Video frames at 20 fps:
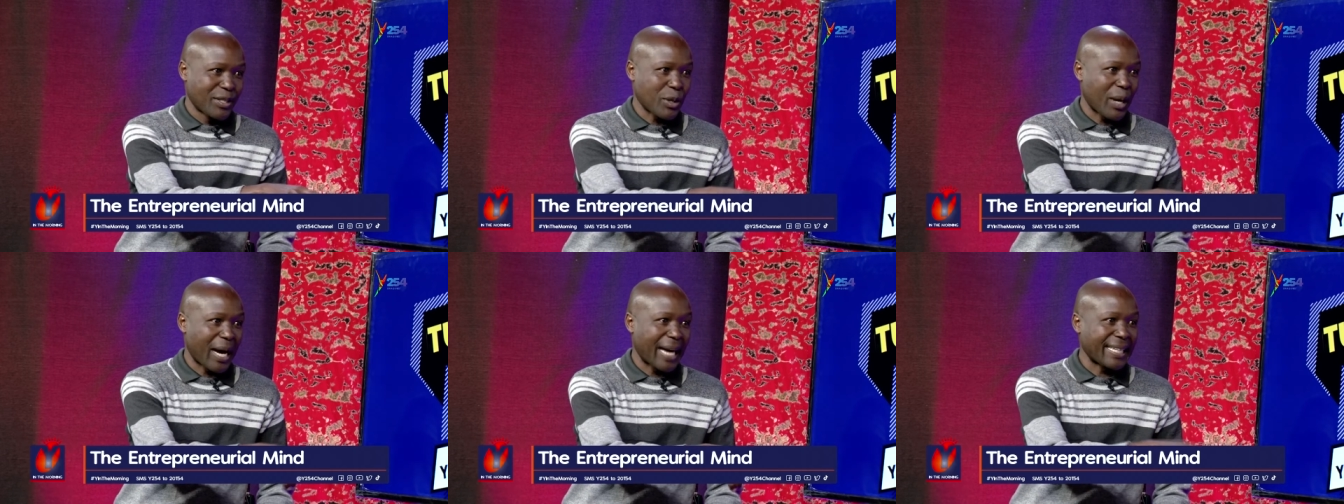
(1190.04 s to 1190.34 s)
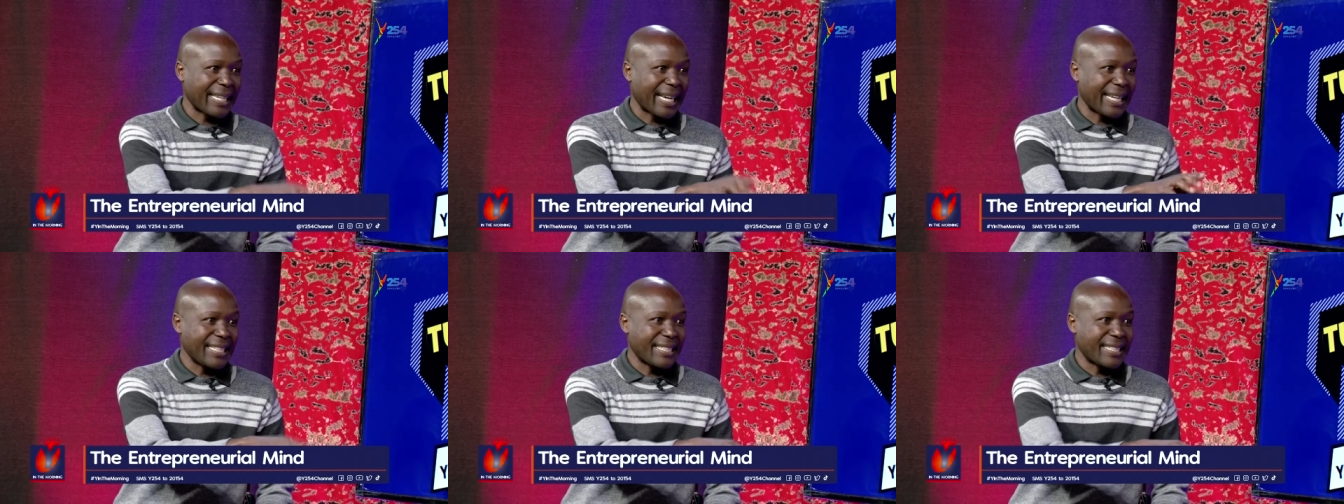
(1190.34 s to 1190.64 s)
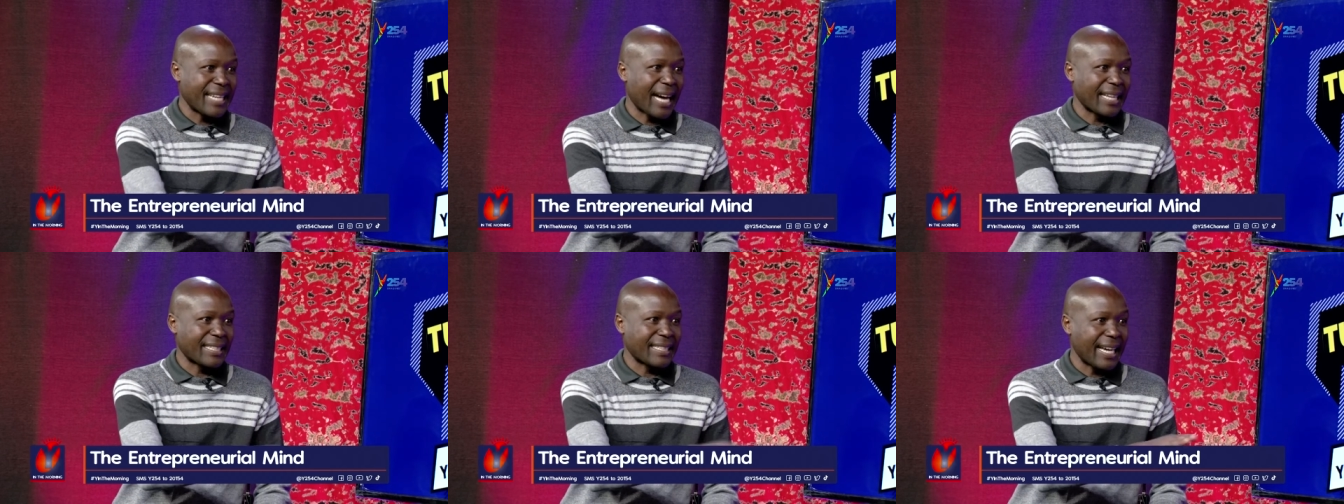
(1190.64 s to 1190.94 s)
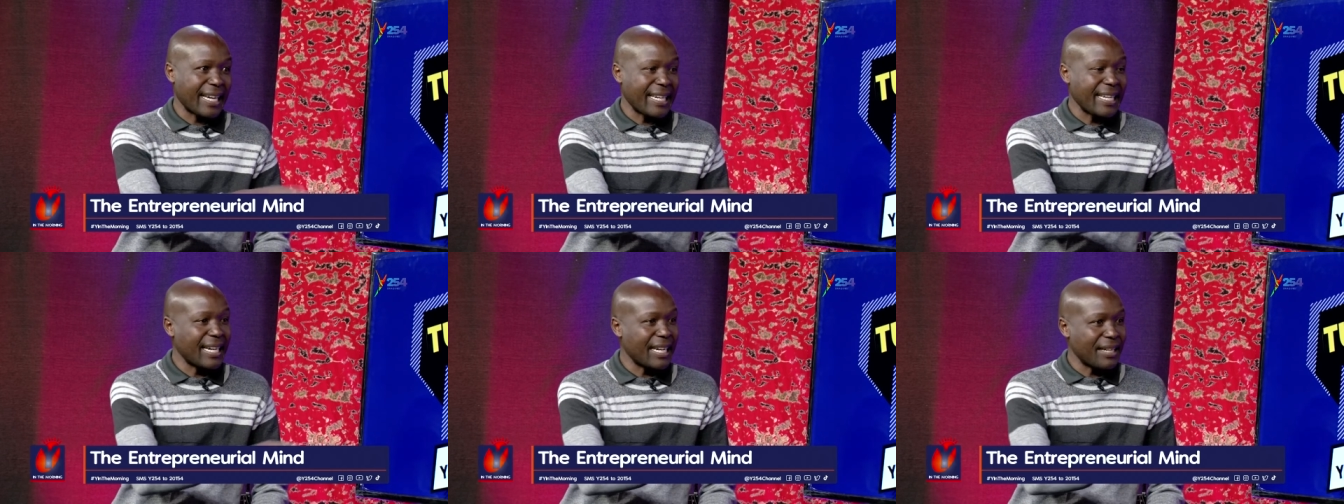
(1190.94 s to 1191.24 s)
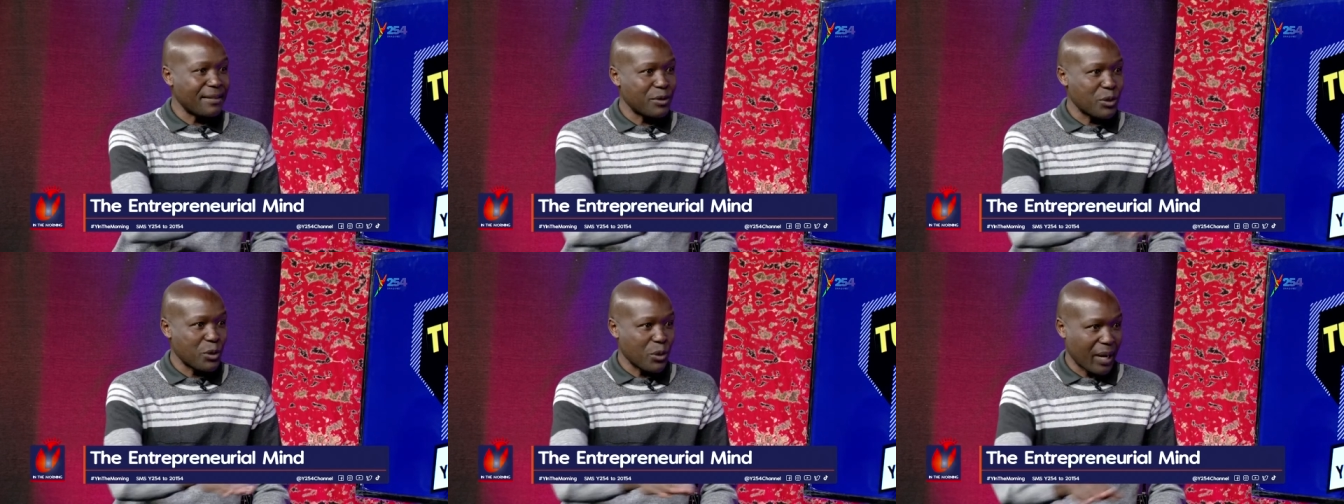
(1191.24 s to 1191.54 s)
So no, at, no any, at any
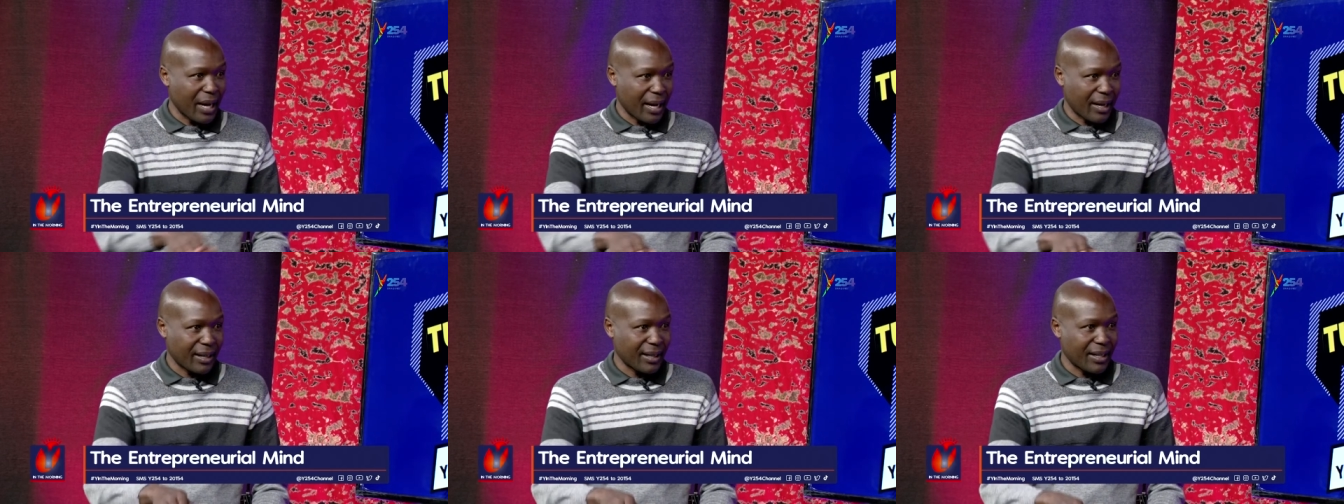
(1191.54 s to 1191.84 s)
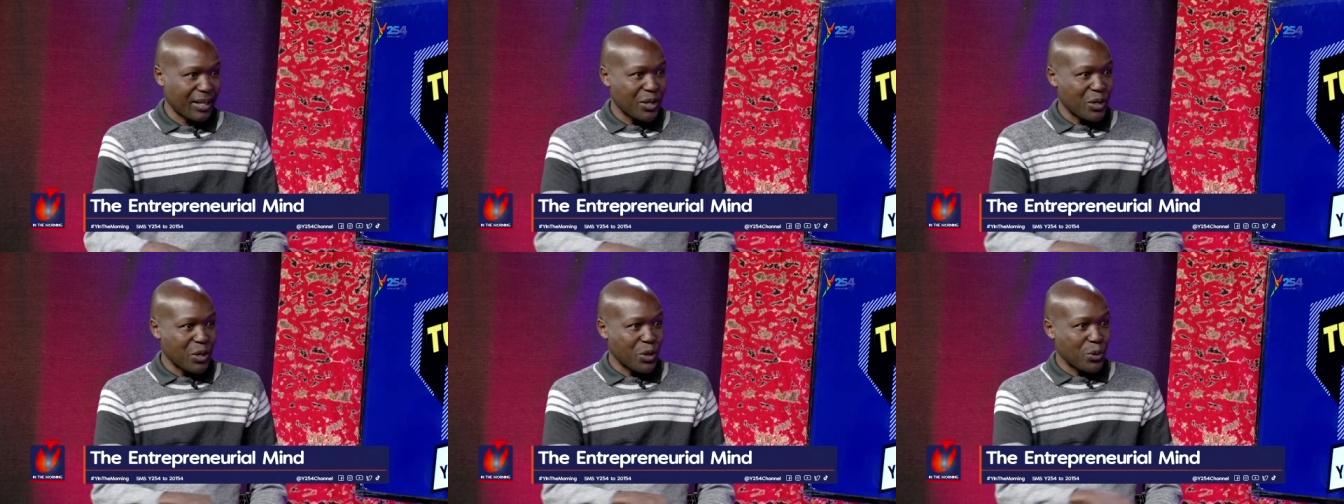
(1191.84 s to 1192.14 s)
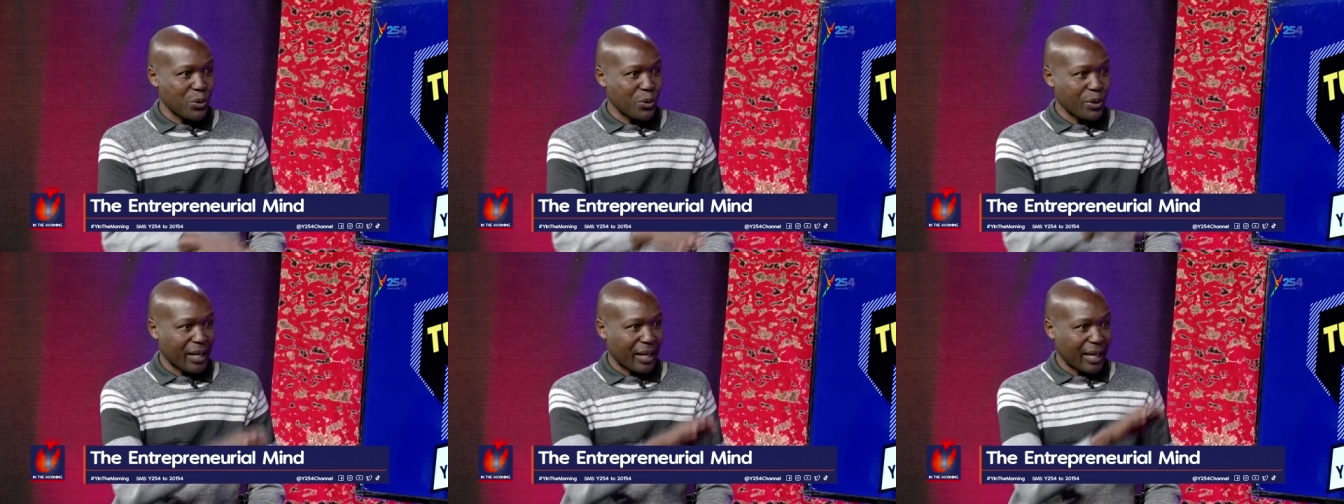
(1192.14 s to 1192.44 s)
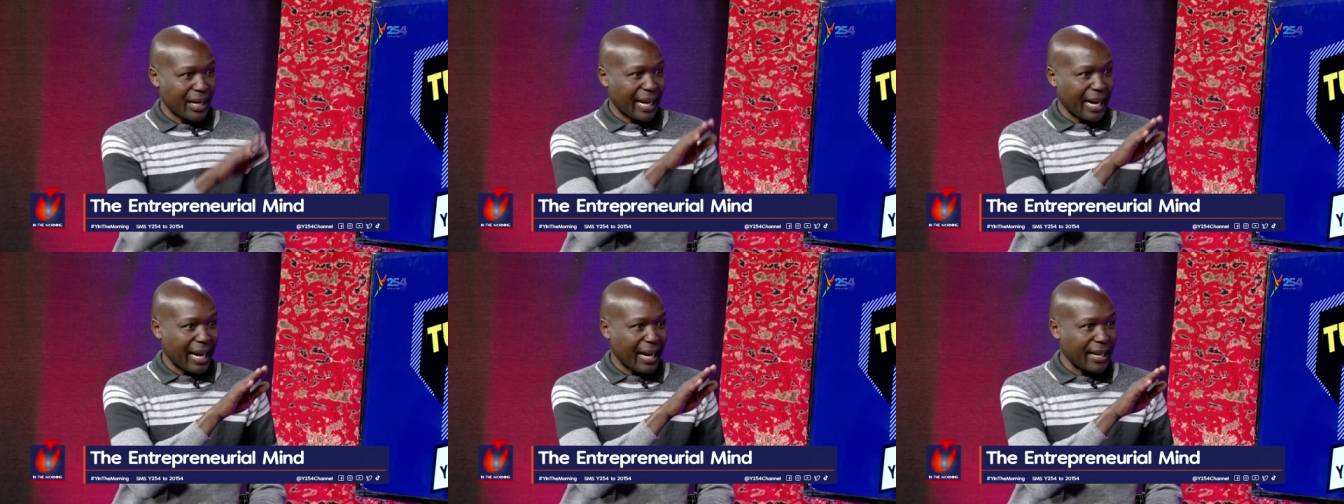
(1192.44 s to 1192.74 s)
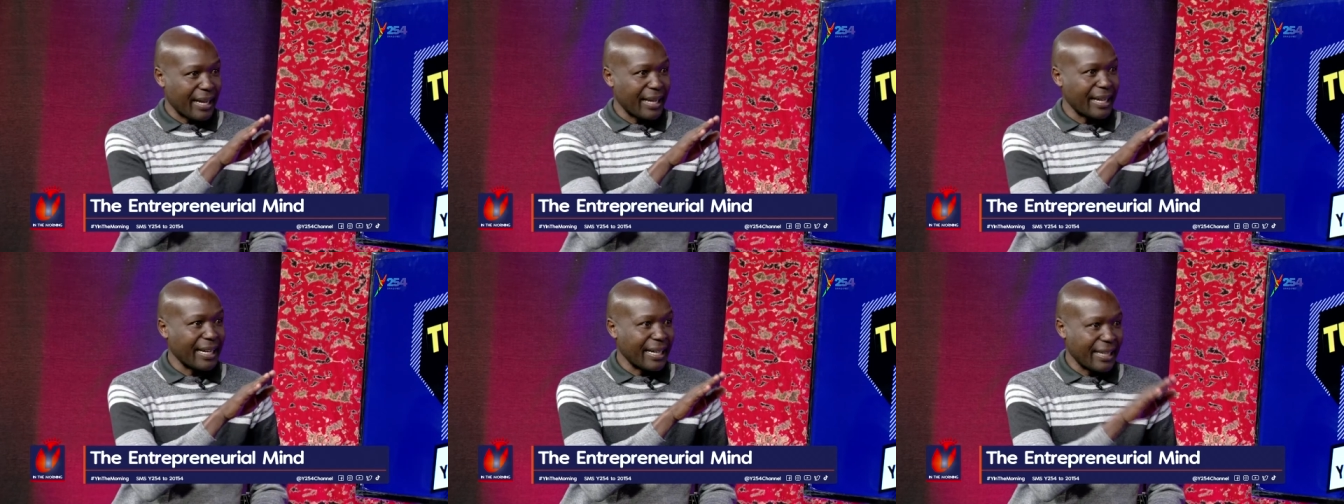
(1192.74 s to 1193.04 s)
level you are, mm-hmm. you are
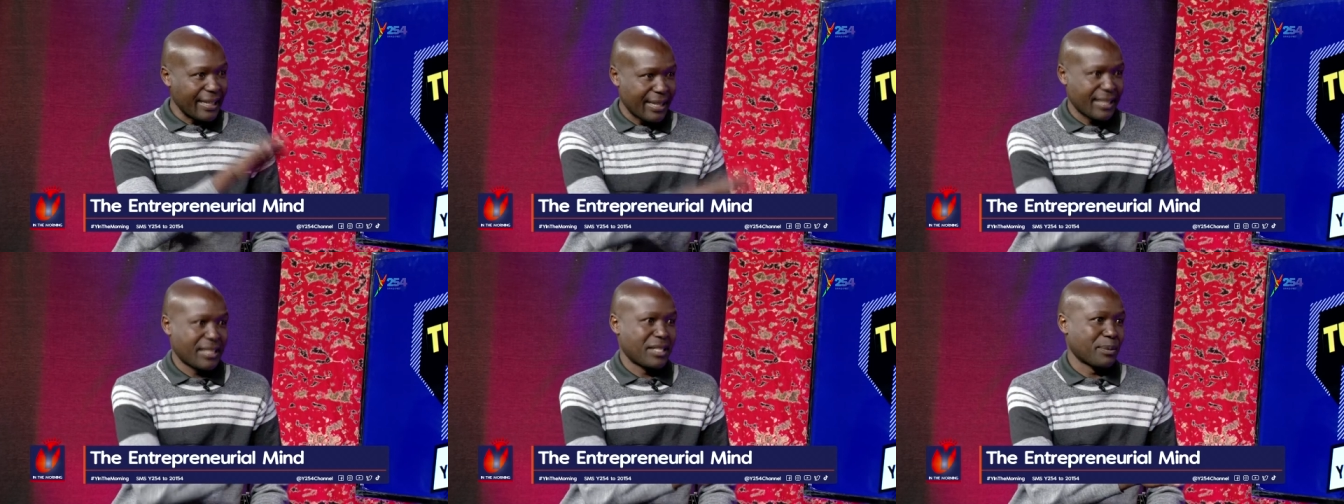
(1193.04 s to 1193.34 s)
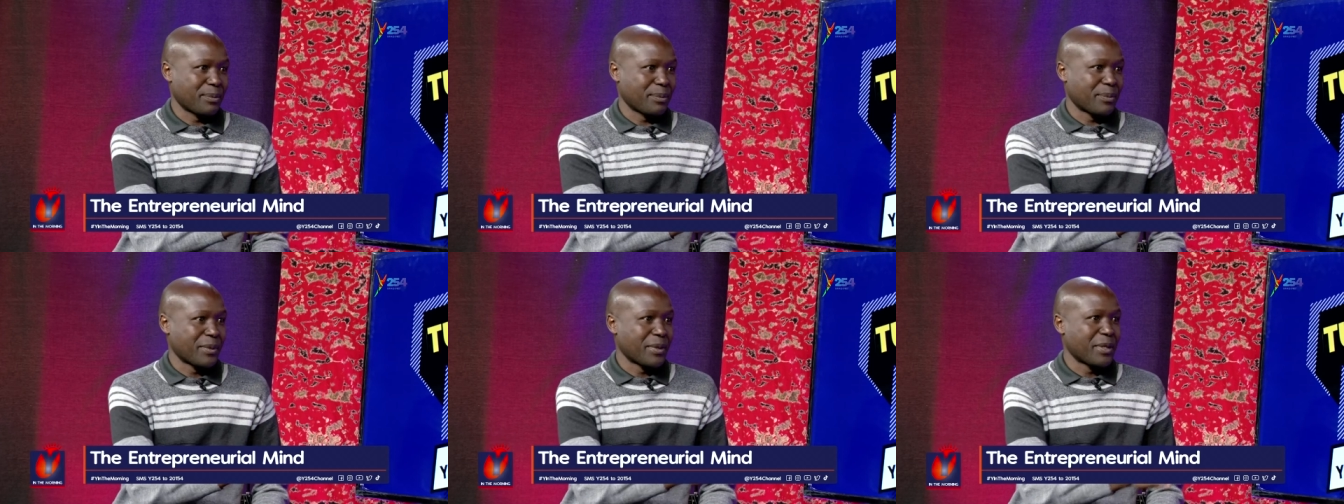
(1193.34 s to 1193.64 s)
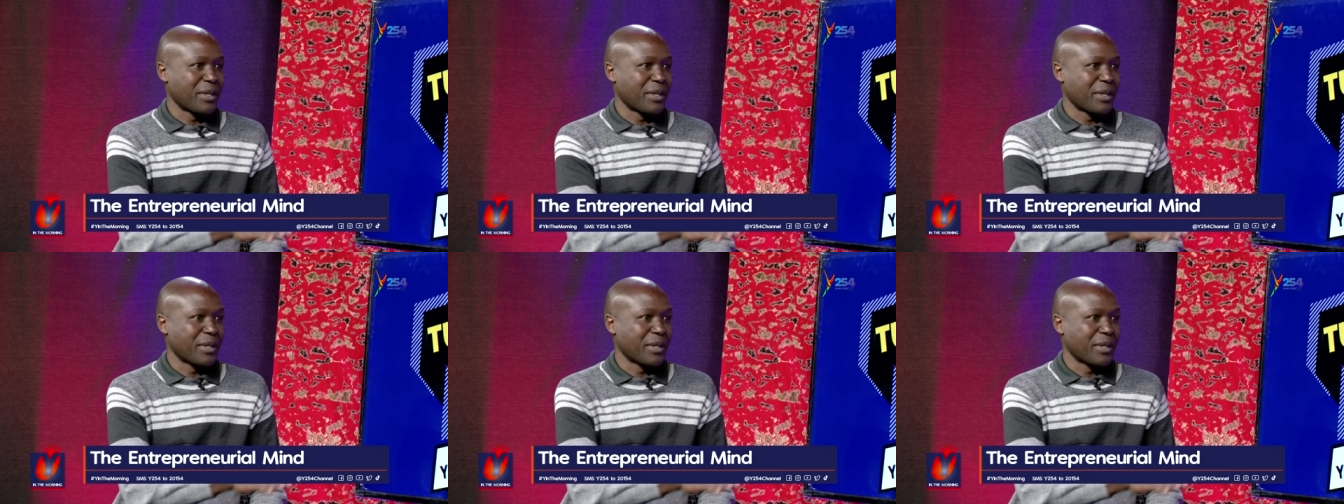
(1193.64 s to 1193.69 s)
in leadership.